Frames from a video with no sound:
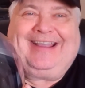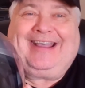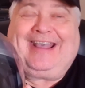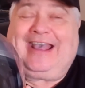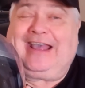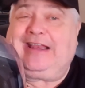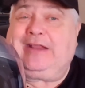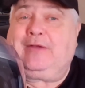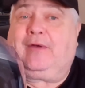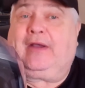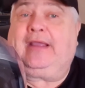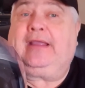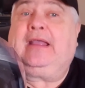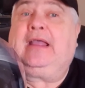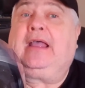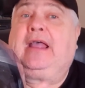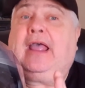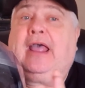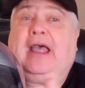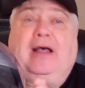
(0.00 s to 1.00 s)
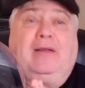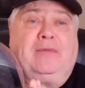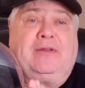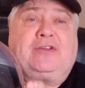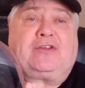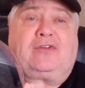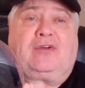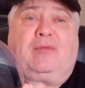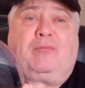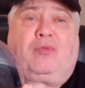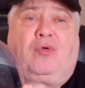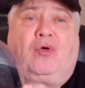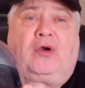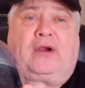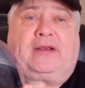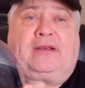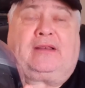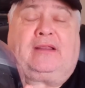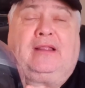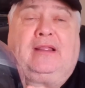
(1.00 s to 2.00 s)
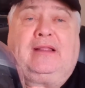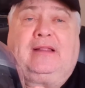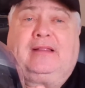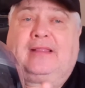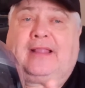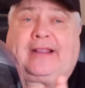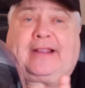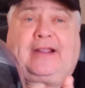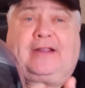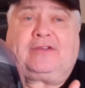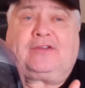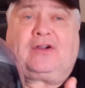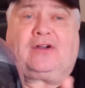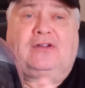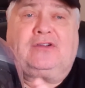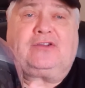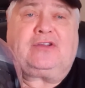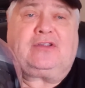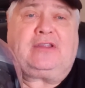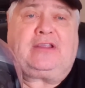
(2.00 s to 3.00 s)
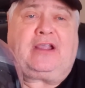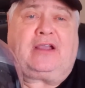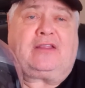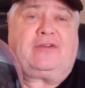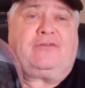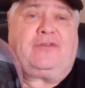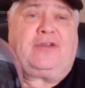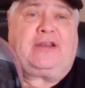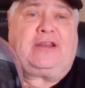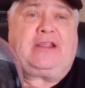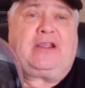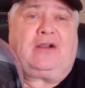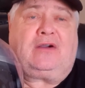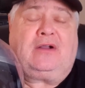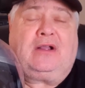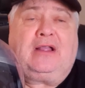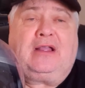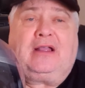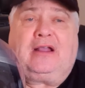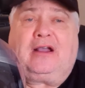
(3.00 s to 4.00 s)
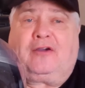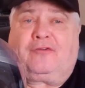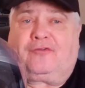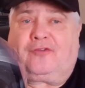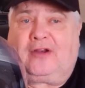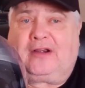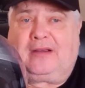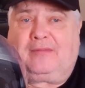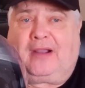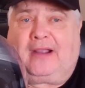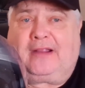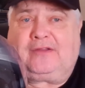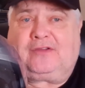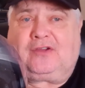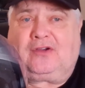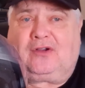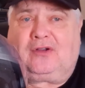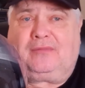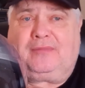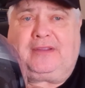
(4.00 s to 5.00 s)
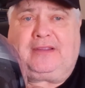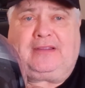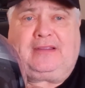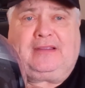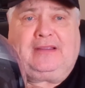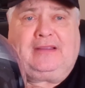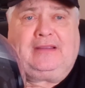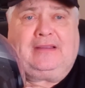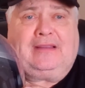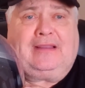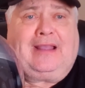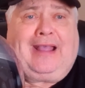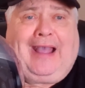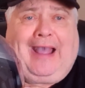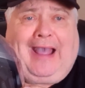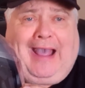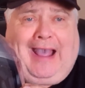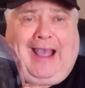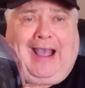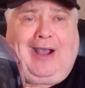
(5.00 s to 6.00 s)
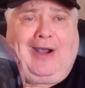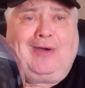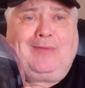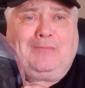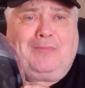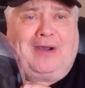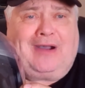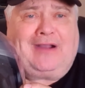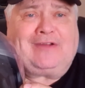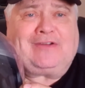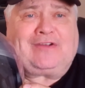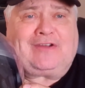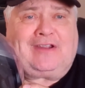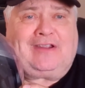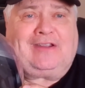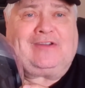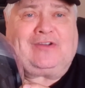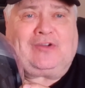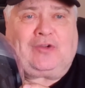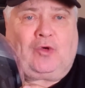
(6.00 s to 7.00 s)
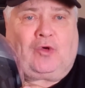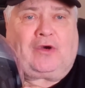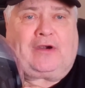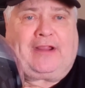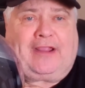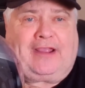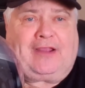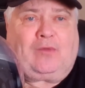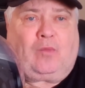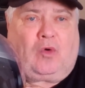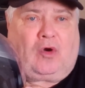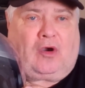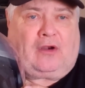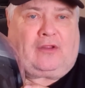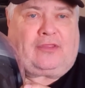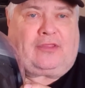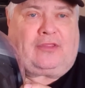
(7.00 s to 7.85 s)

Anyway, helmets are important. Like I told you in the other video, a friend of mine told me, how much is your head worth?